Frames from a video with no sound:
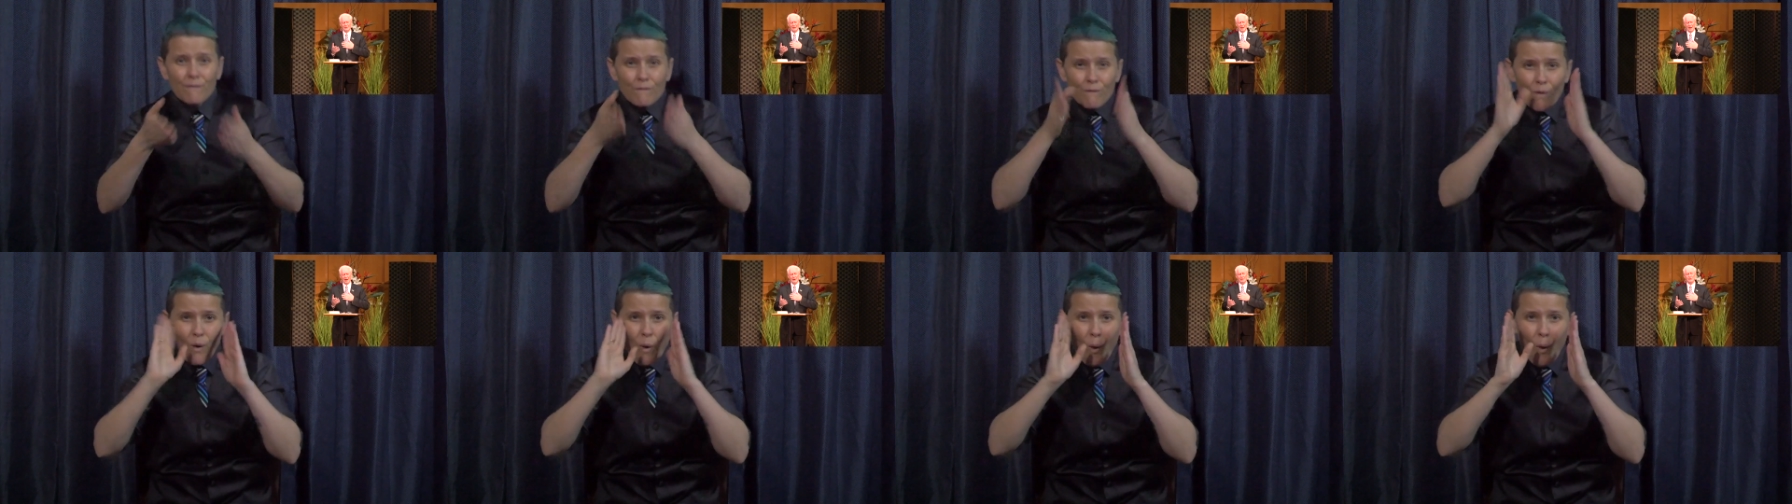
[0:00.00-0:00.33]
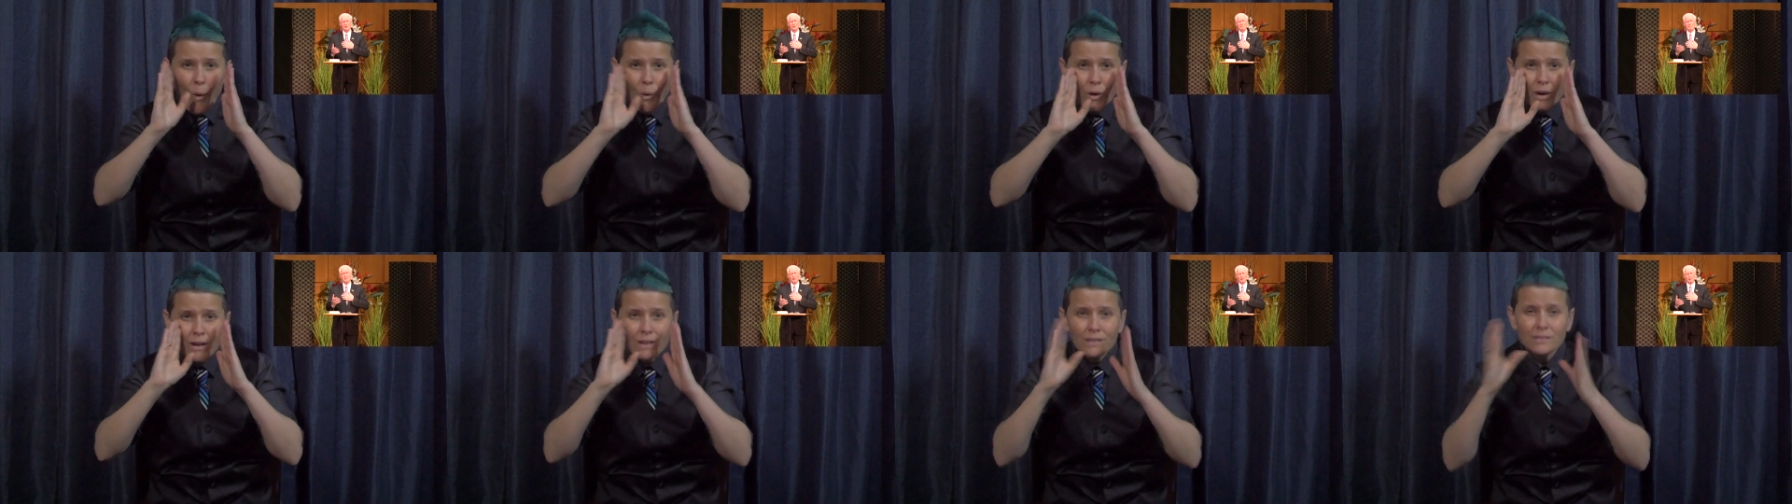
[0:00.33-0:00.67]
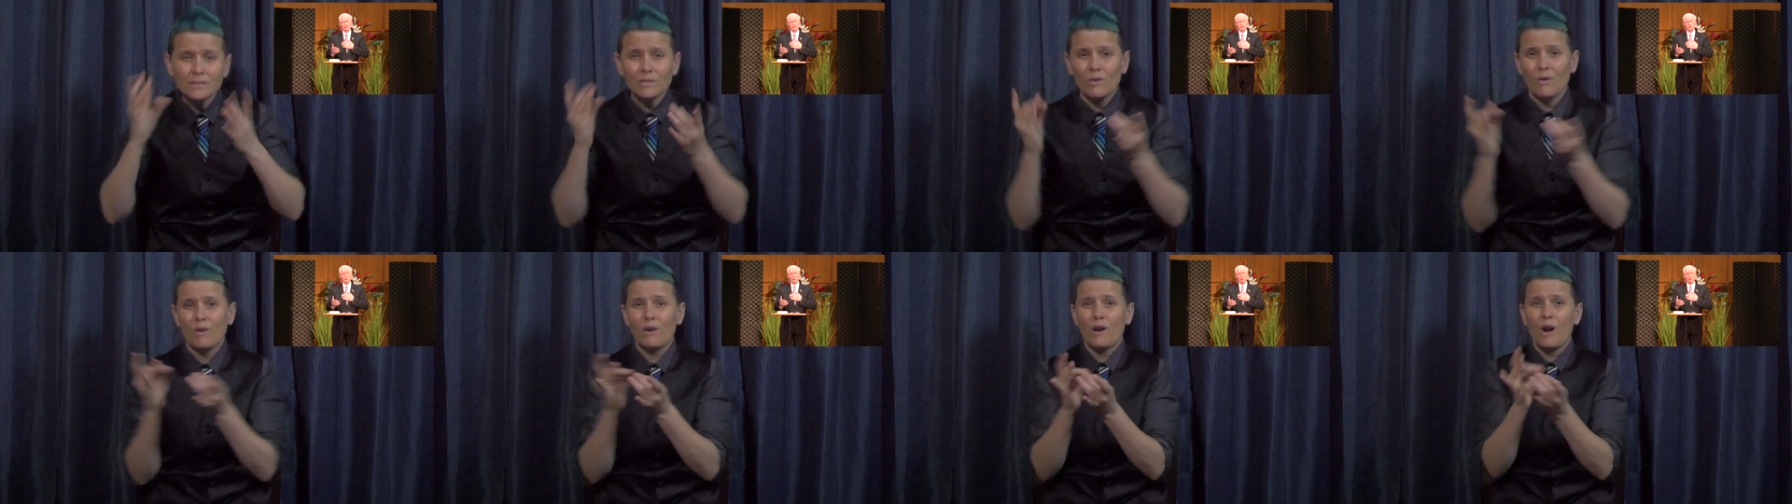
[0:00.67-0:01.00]
our
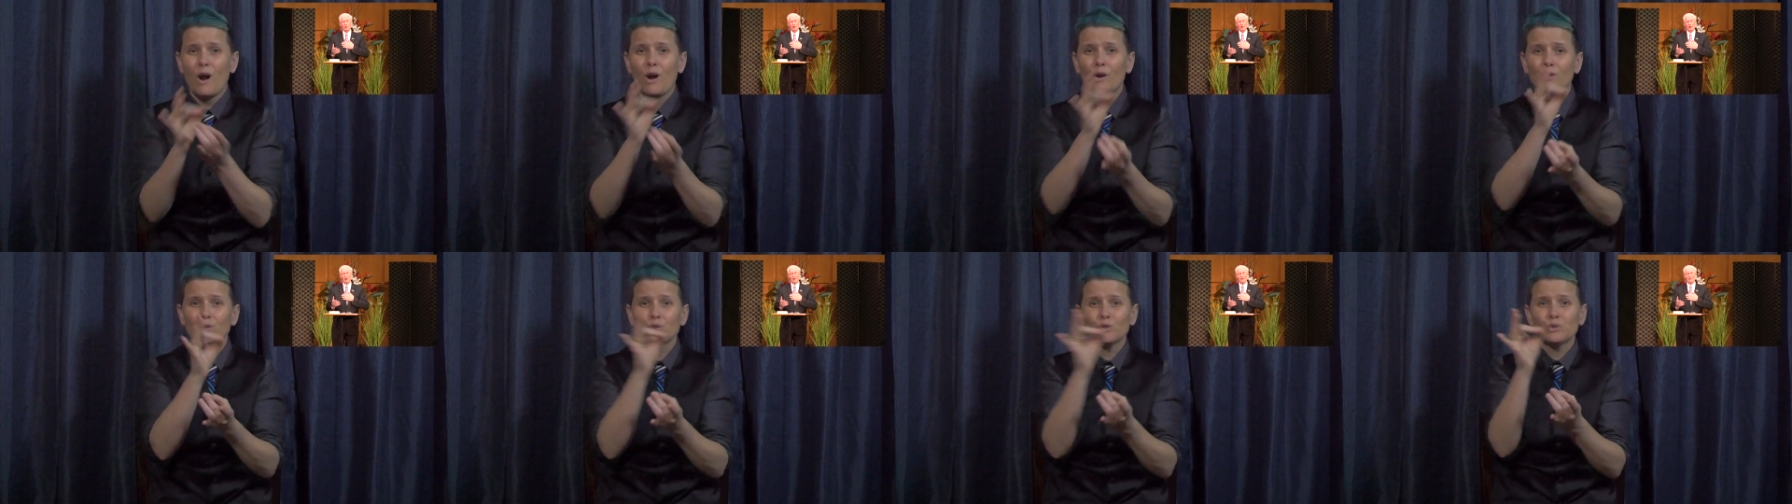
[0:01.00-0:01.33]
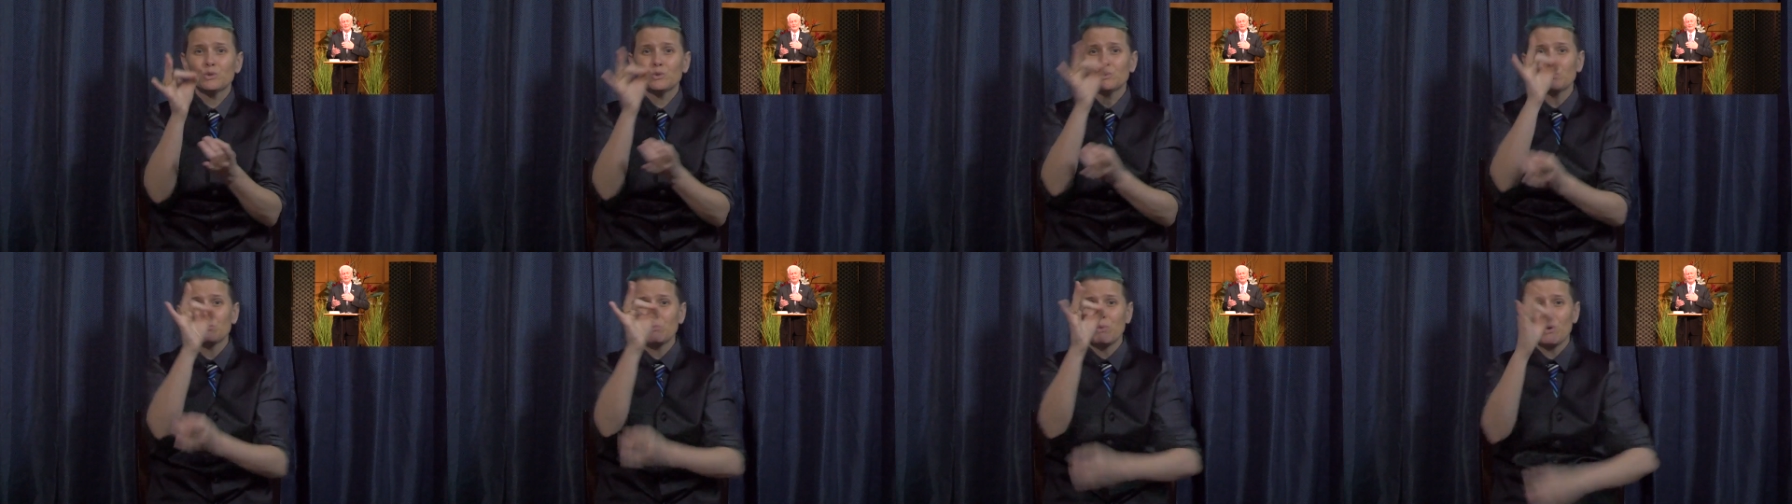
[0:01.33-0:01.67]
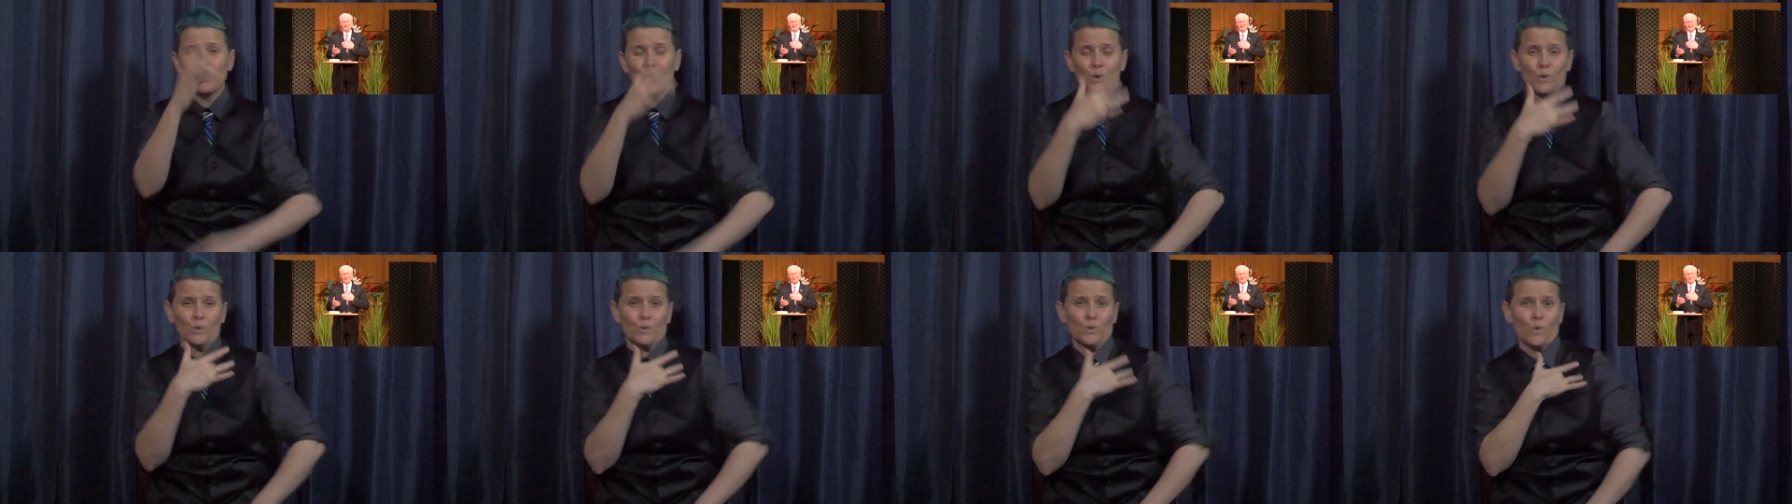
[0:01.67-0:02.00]
spiritual heart
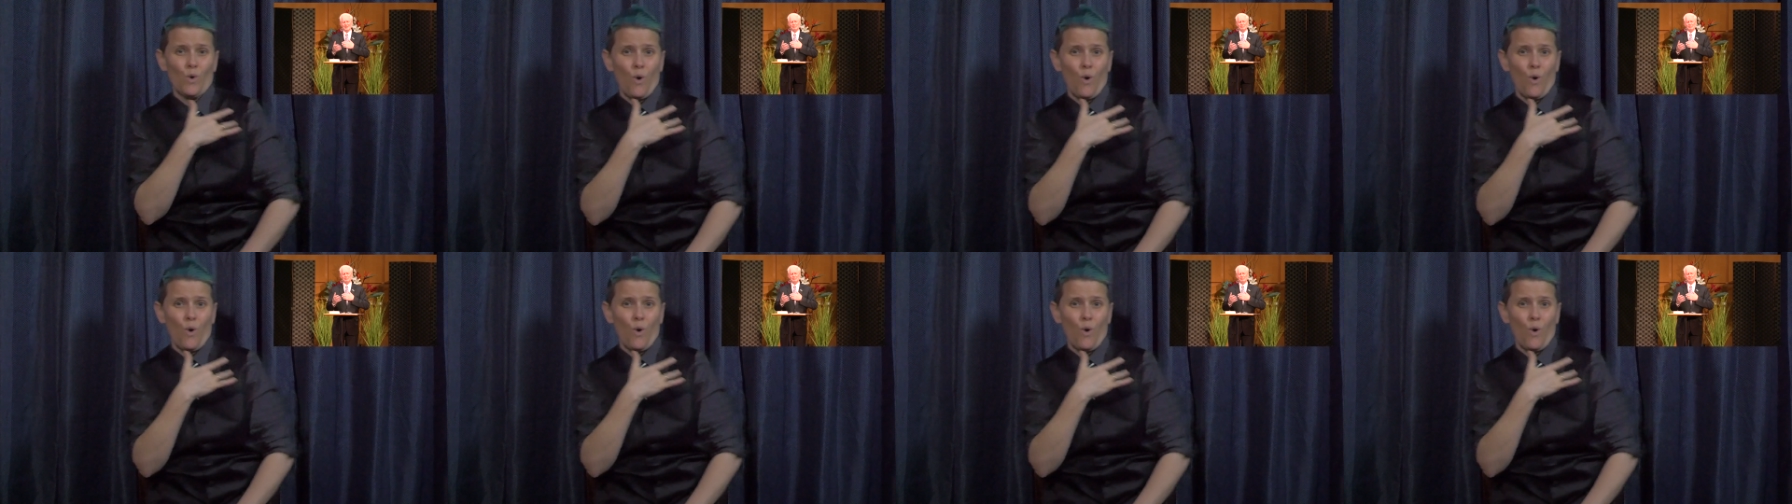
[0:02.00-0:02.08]
in